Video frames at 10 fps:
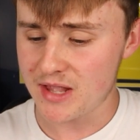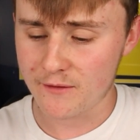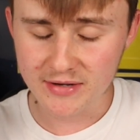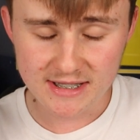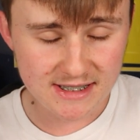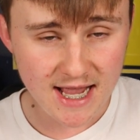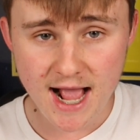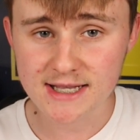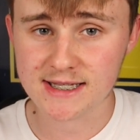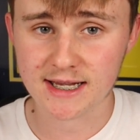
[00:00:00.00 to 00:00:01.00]
a
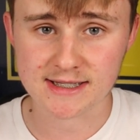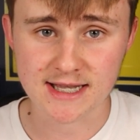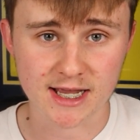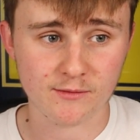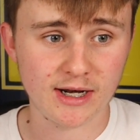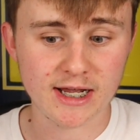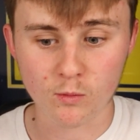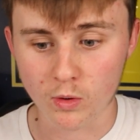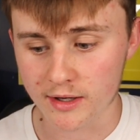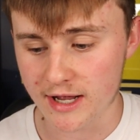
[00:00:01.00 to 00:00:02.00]
fantastic attacker in League One.